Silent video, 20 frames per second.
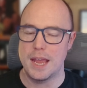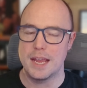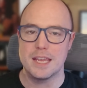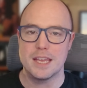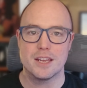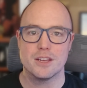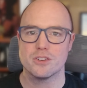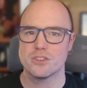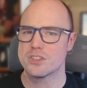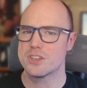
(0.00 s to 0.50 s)
You
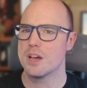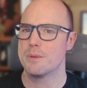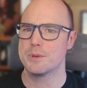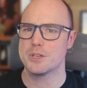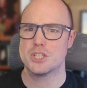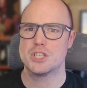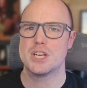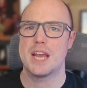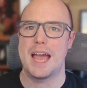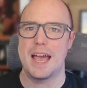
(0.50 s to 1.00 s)
can just come and
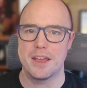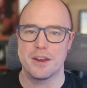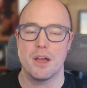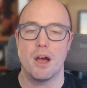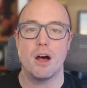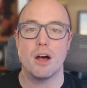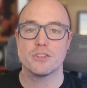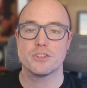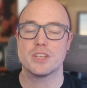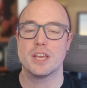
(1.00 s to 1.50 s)
chat and
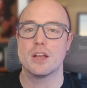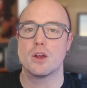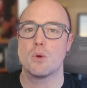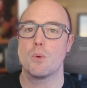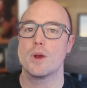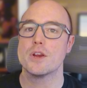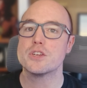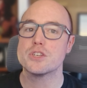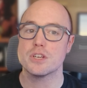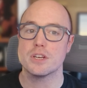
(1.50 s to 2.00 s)
ask it a
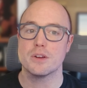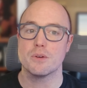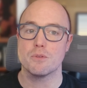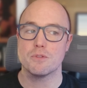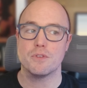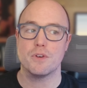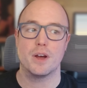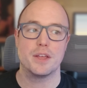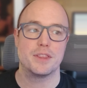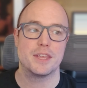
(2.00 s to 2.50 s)
question. It will
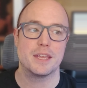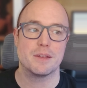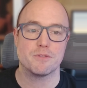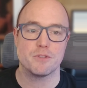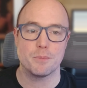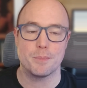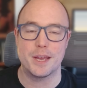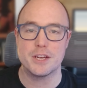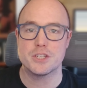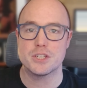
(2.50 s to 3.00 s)
find the
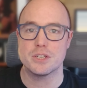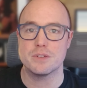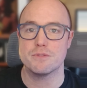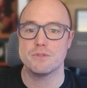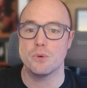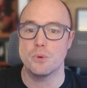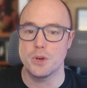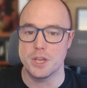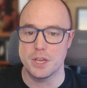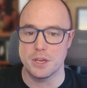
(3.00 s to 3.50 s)
information
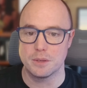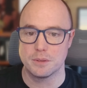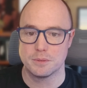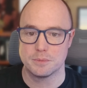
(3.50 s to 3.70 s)
for you.